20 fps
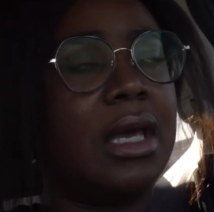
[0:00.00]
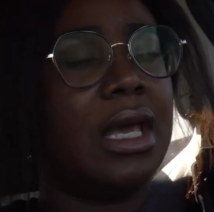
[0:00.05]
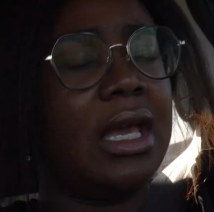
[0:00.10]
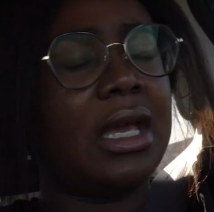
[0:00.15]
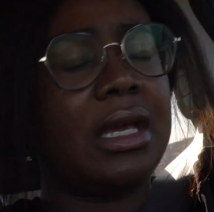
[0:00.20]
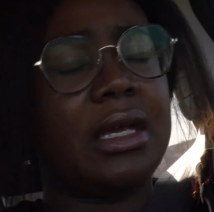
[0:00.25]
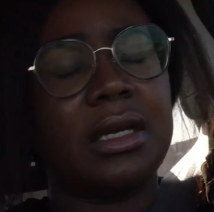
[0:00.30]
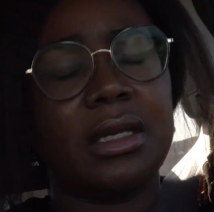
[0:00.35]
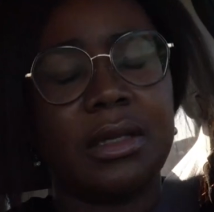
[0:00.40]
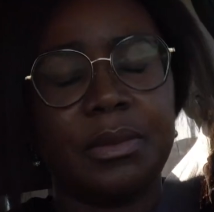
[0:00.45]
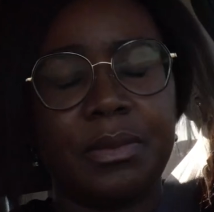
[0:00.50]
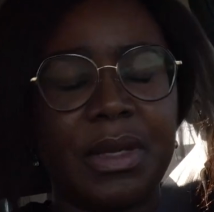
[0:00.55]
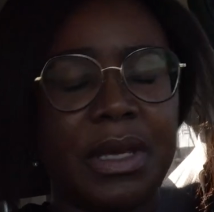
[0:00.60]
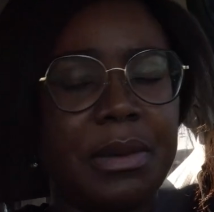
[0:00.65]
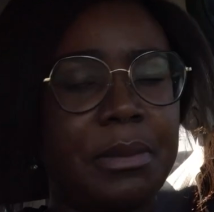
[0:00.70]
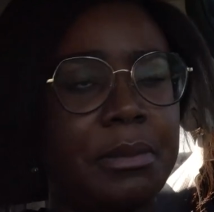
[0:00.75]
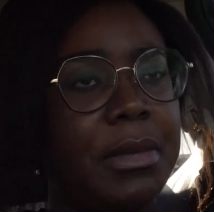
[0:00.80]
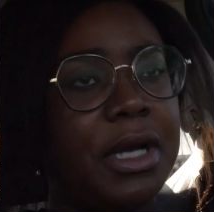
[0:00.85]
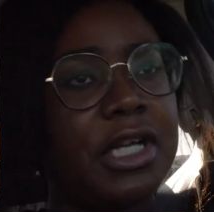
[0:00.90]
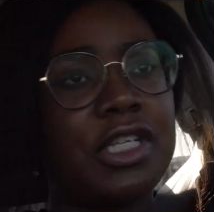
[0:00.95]
It could
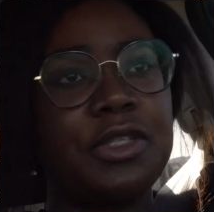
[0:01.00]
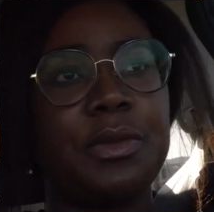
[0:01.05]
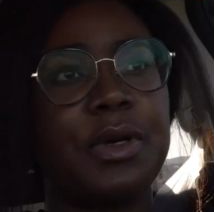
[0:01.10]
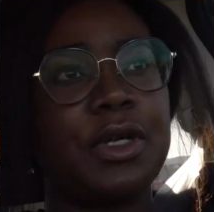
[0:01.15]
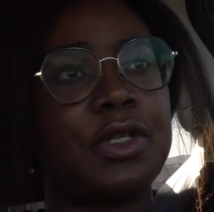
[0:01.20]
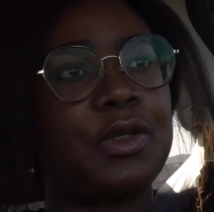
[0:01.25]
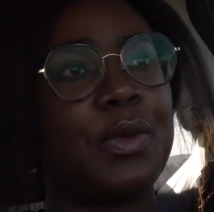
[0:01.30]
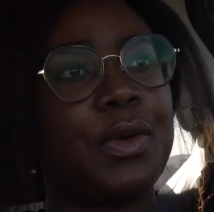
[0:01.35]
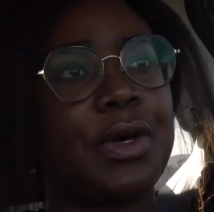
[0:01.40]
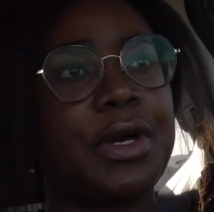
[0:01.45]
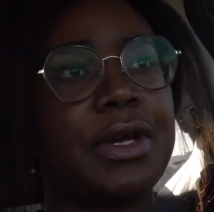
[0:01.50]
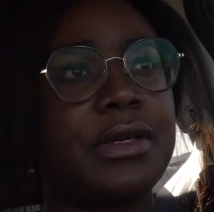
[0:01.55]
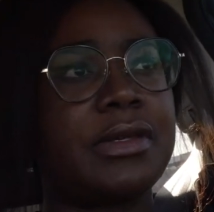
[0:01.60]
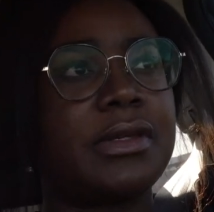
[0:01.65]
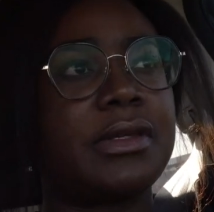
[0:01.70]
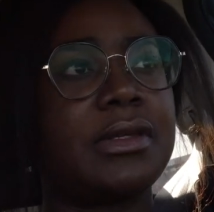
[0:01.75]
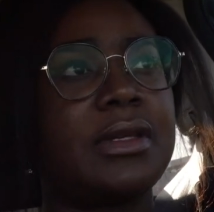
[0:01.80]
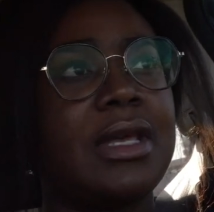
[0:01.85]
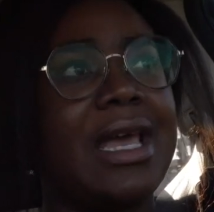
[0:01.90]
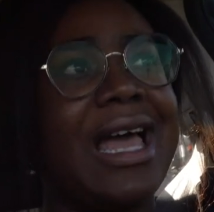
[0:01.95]
be much, much
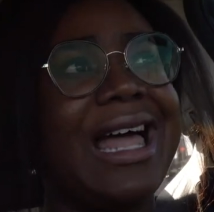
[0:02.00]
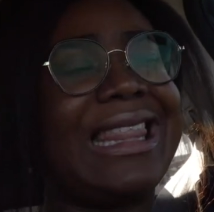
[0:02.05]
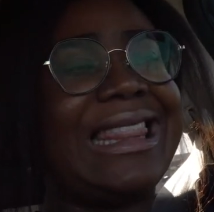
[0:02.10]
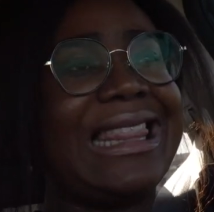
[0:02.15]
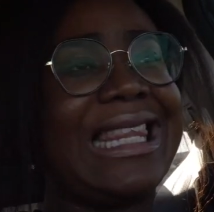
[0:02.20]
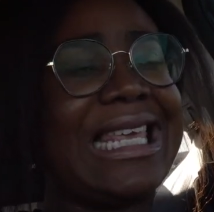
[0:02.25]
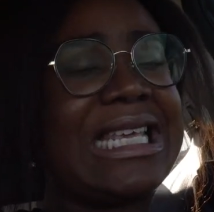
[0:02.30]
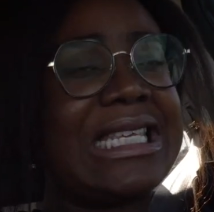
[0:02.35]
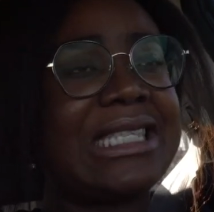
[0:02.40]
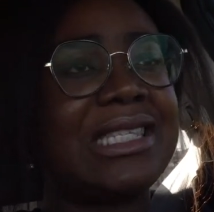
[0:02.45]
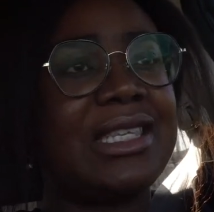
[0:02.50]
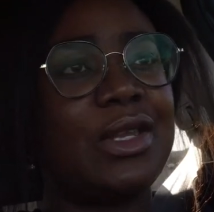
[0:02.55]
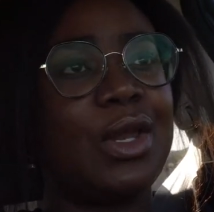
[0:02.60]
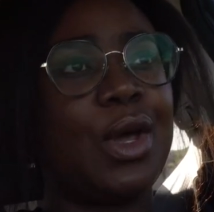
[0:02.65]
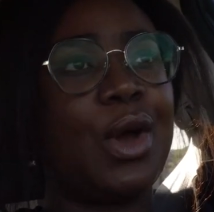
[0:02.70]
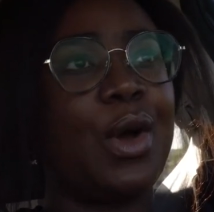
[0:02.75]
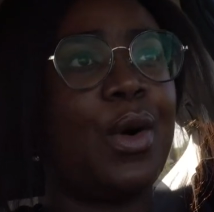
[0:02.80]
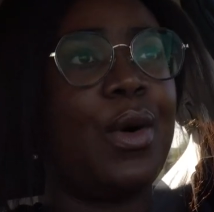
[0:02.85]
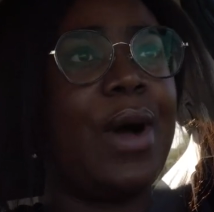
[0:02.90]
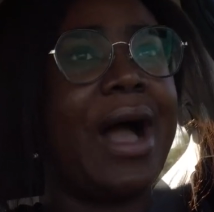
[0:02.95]
worse. At least, you
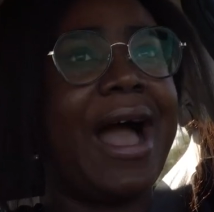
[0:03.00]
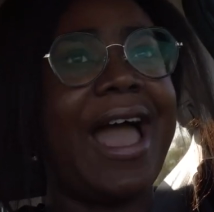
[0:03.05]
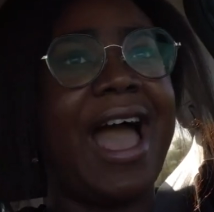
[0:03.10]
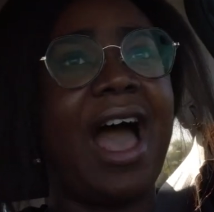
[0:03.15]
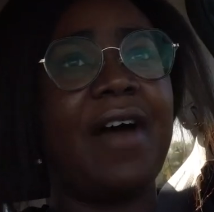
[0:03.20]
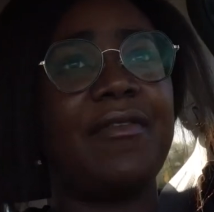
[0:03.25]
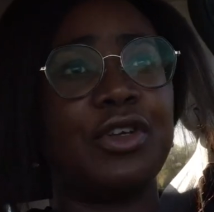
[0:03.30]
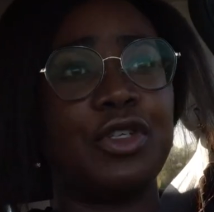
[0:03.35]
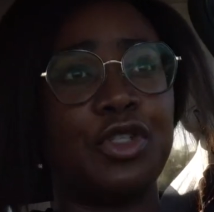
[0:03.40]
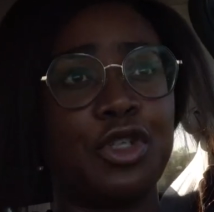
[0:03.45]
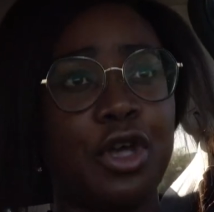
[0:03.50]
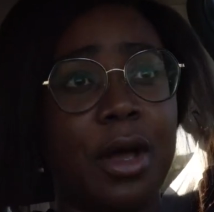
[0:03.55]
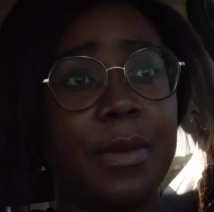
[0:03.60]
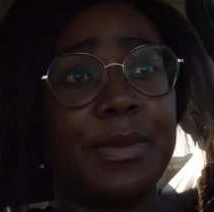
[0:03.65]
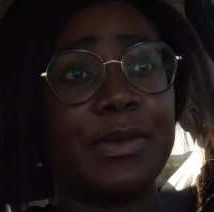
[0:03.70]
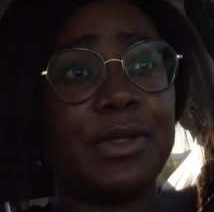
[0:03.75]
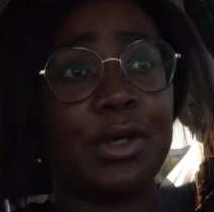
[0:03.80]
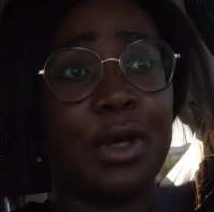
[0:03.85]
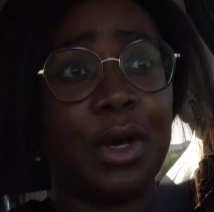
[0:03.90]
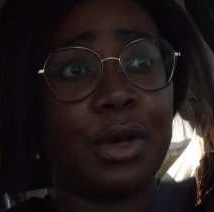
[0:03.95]
know, I have a
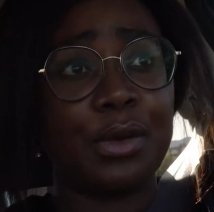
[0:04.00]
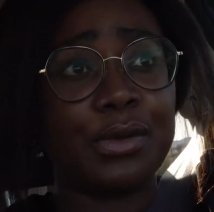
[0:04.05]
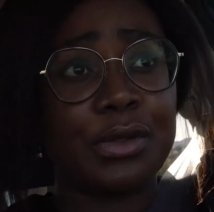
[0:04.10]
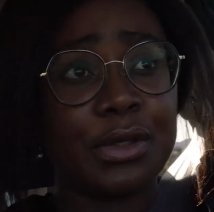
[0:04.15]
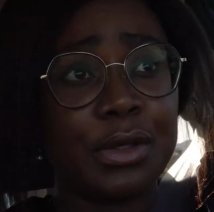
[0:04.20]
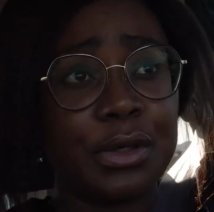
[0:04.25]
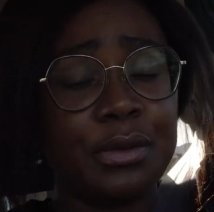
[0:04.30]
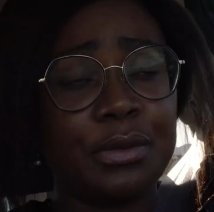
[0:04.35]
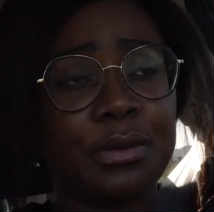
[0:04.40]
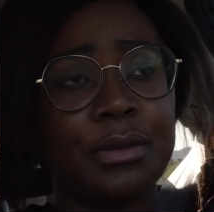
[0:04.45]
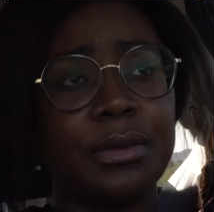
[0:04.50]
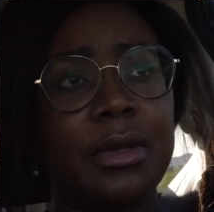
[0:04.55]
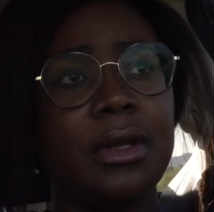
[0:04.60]
job to go to.